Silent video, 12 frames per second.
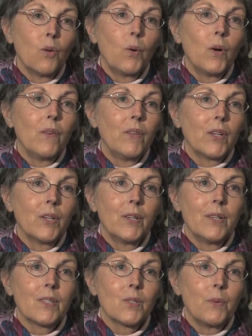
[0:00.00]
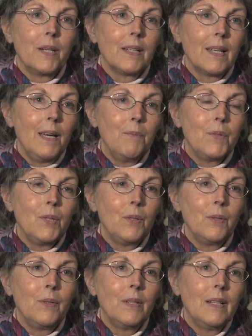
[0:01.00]
the war of the currents when it came
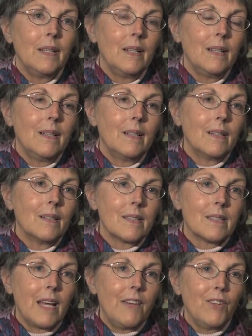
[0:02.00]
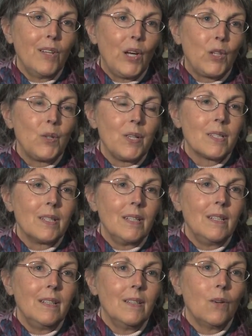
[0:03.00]
to safe
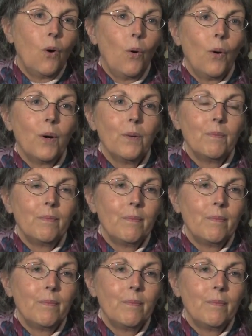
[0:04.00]
electricity, or